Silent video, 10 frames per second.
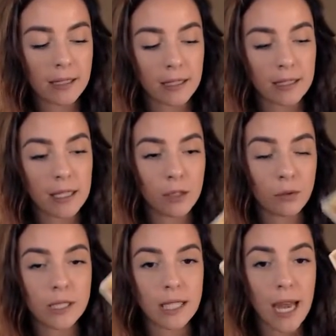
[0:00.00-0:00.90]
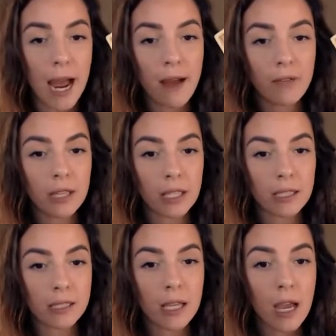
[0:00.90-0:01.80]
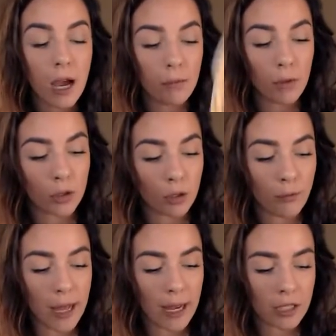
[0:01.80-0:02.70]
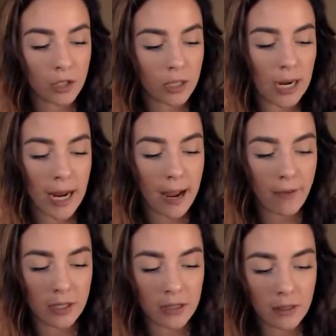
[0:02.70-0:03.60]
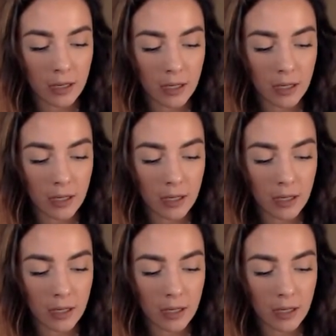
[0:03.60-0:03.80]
continuously having this emotional baggage that I haven't